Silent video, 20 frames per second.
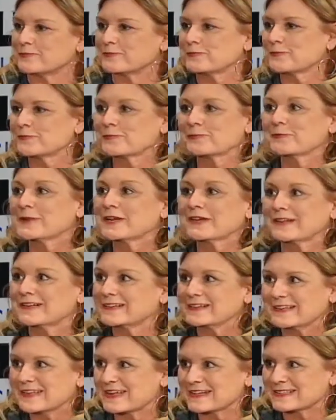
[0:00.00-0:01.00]

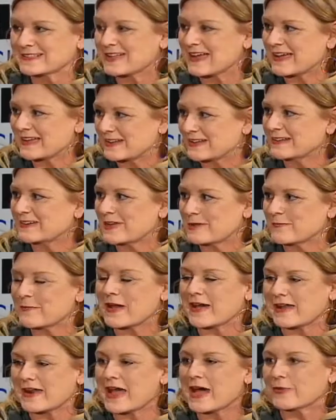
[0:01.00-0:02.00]
really excited
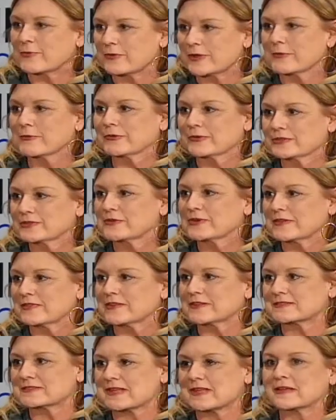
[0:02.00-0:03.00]
about how we were doing
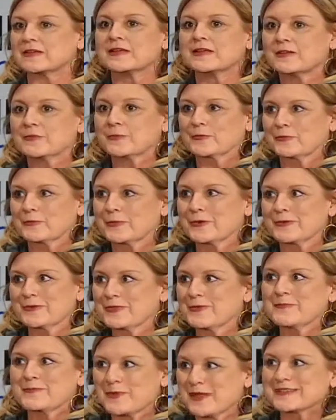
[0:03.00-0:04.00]
this. Like, we were
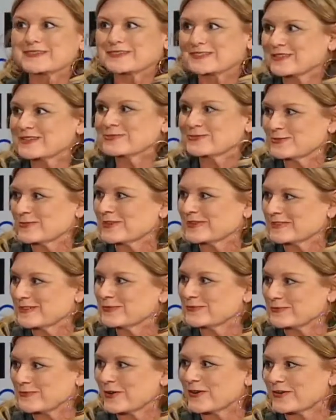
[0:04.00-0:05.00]
the best district
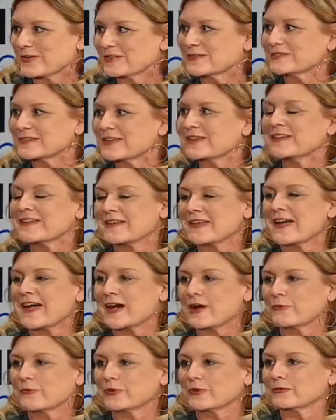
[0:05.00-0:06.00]
as far as
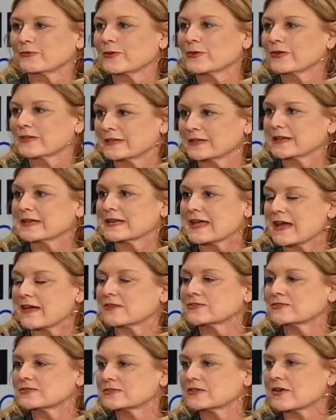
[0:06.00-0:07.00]
how we're rolling it
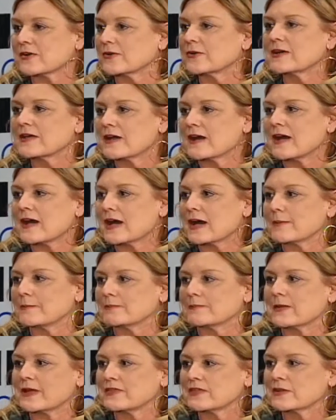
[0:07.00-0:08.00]
out. So
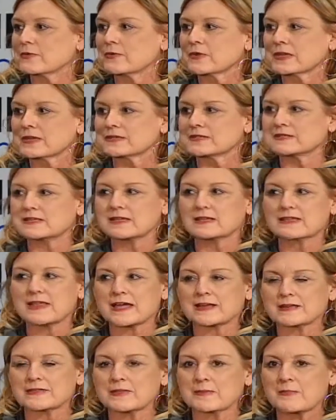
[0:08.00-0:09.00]
I think we're going to see a
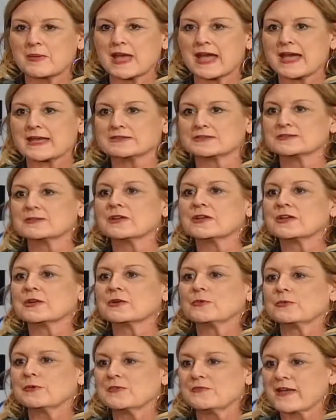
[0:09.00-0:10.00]
lot. In the past,
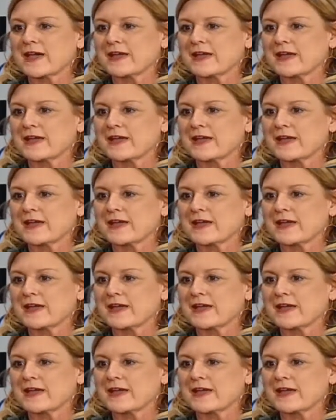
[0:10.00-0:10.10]
we've